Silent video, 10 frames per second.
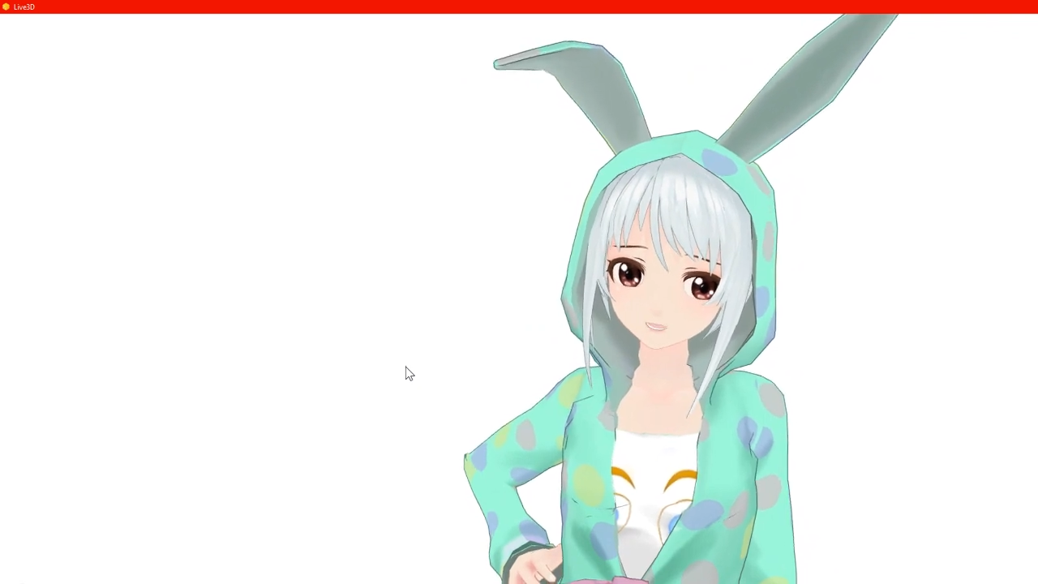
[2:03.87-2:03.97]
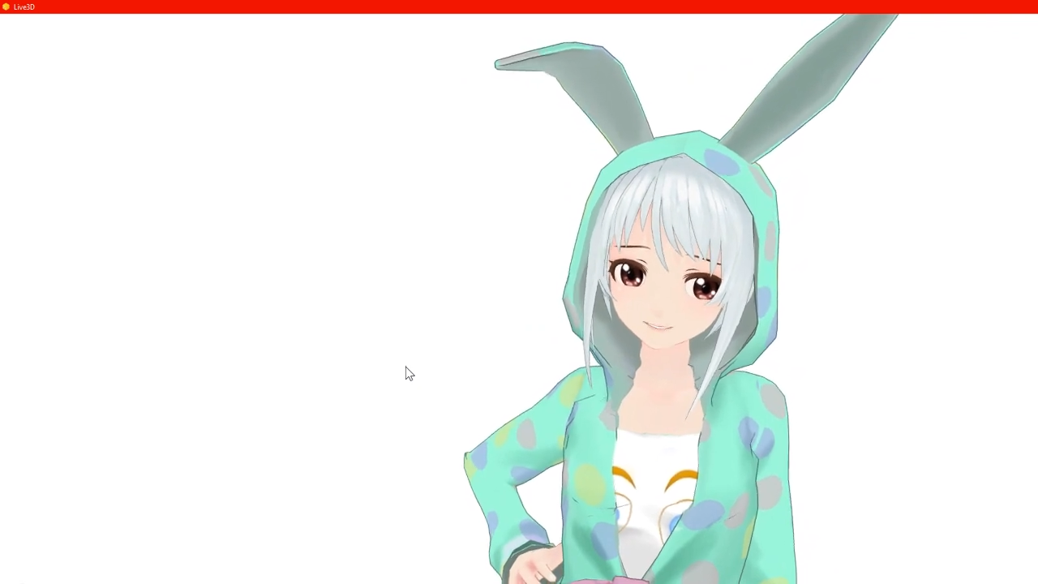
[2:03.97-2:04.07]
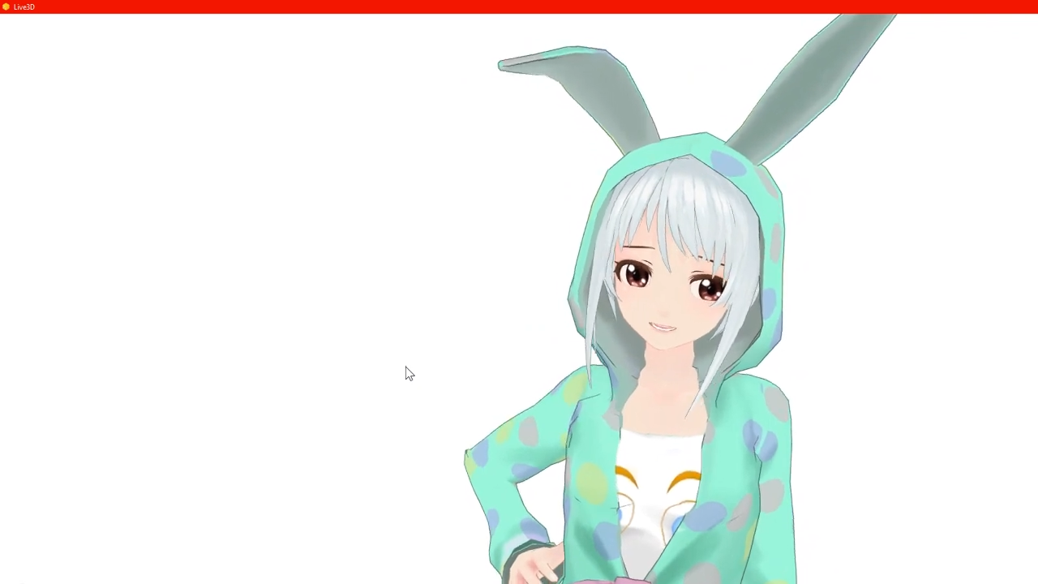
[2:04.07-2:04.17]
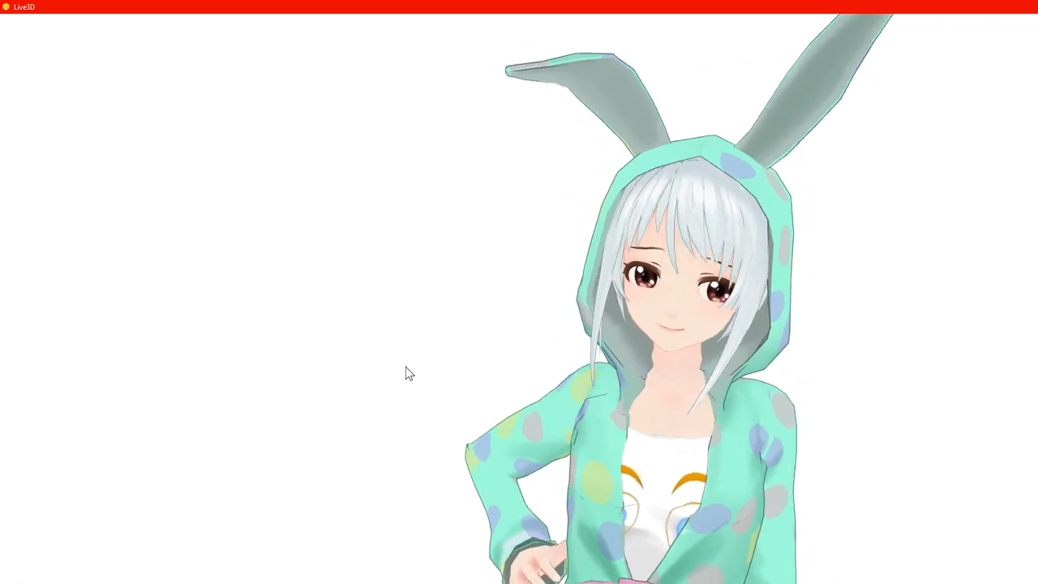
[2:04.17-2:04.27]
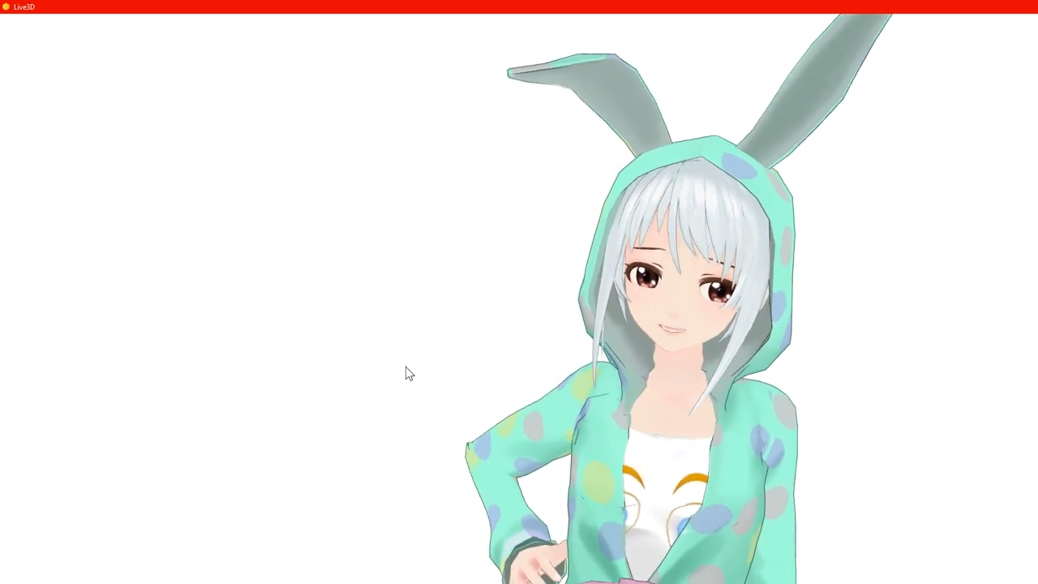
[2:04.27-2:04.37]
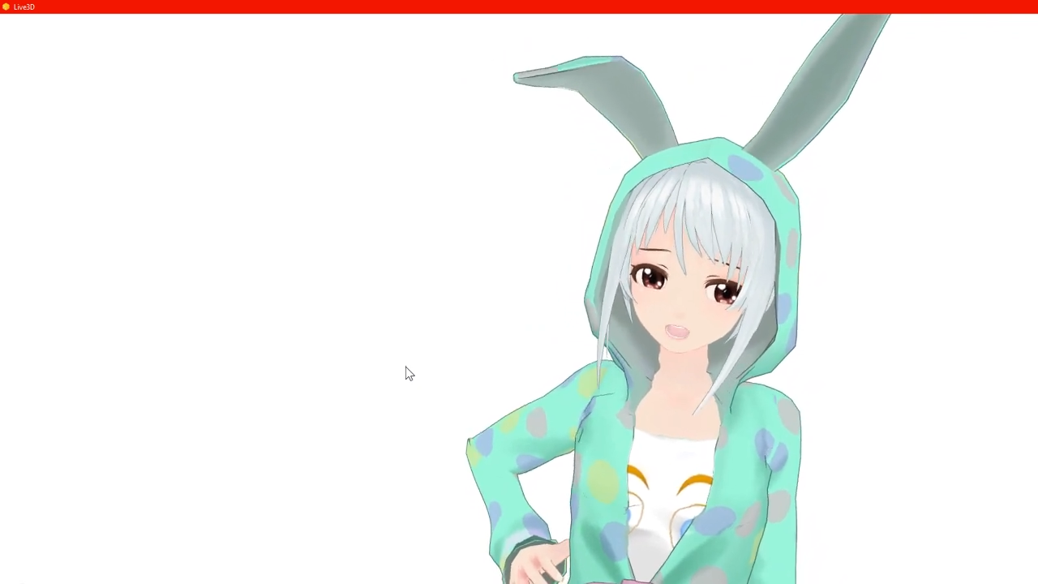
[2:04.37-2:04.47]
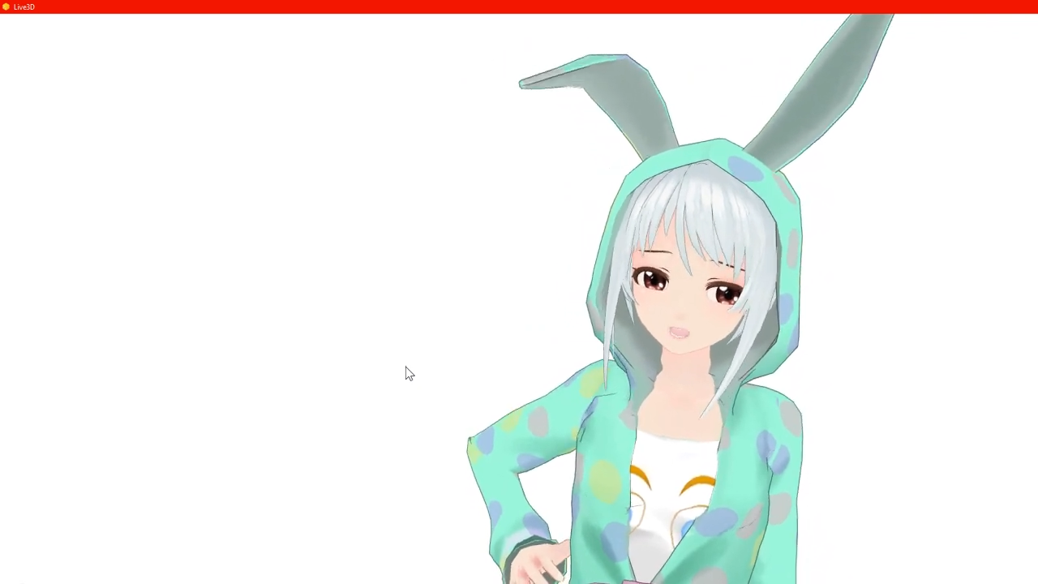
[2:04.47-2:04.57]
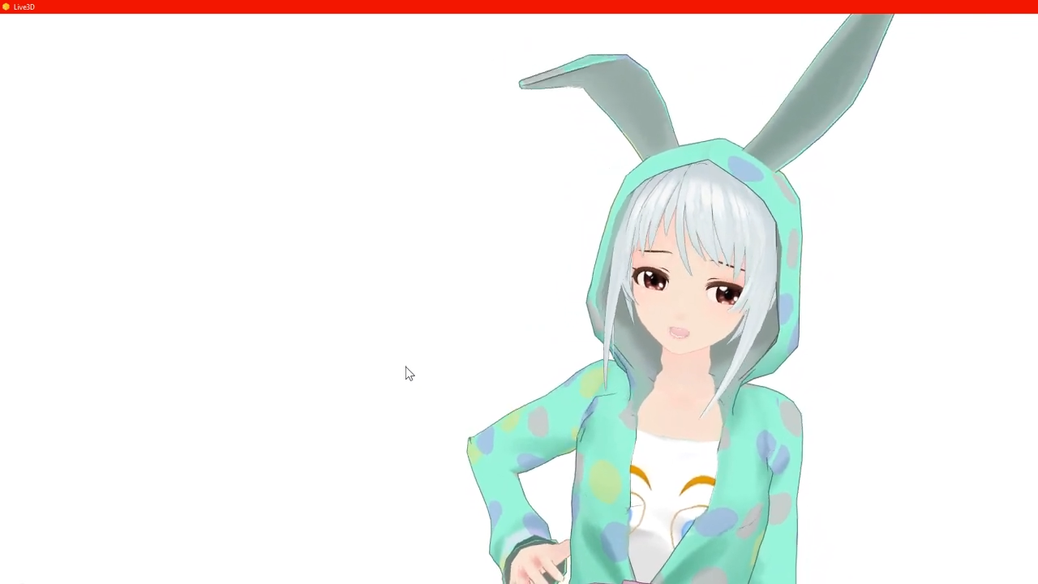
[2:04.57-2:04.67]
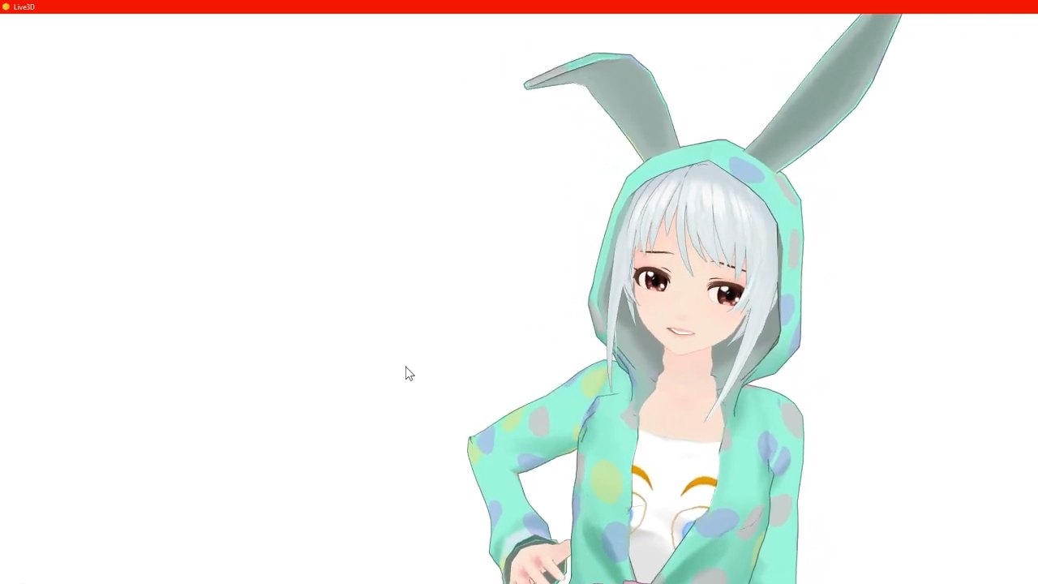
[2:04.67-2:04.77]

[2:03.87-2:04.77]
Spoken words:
came out